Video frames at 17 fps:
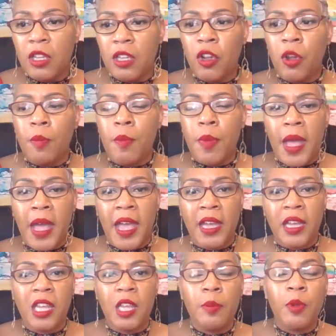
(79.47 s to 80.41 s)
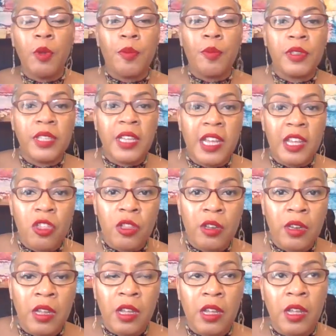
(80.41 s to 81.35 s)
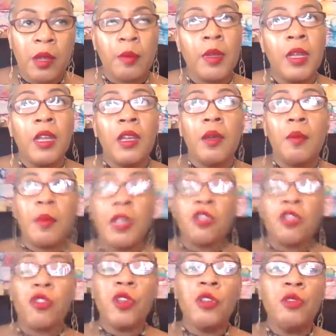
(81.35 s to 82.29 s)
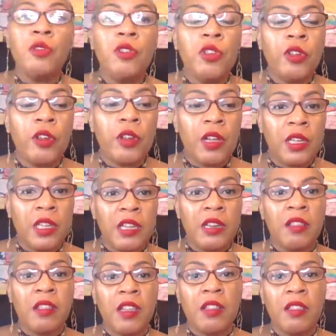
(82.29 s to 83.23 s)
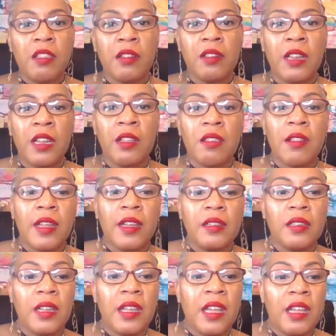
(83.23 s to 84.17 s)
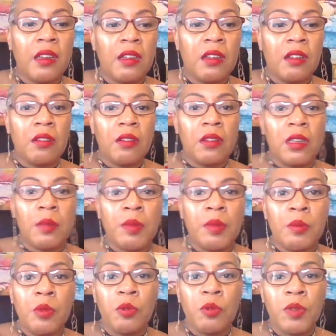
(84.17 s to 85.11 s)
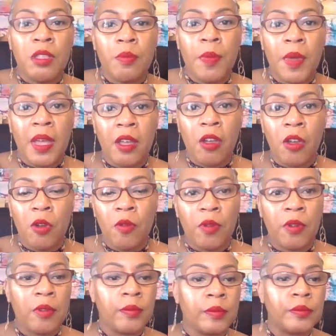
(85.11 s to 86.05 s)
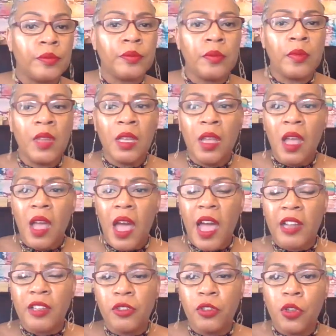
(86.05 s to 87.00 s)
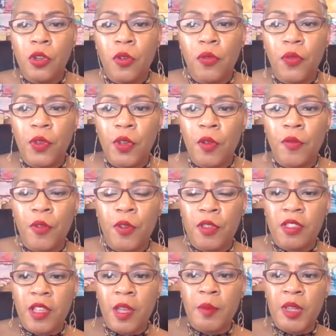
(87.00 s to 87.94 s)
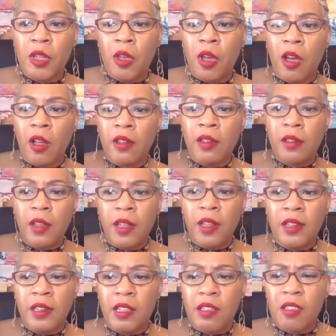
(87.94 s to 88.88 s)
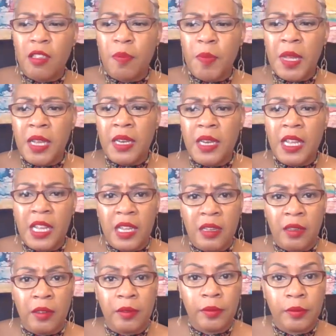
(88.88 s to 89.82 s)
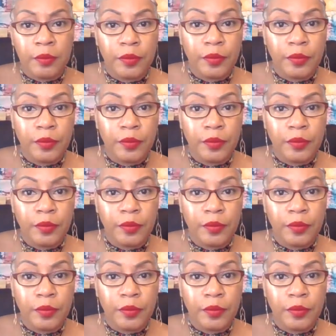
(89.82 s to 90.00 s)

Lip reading: your back, keep your protection up, make sure you do your cleansings and things like that. Oh, let me move this back over. I do feel for some of y'all, this is being hidden.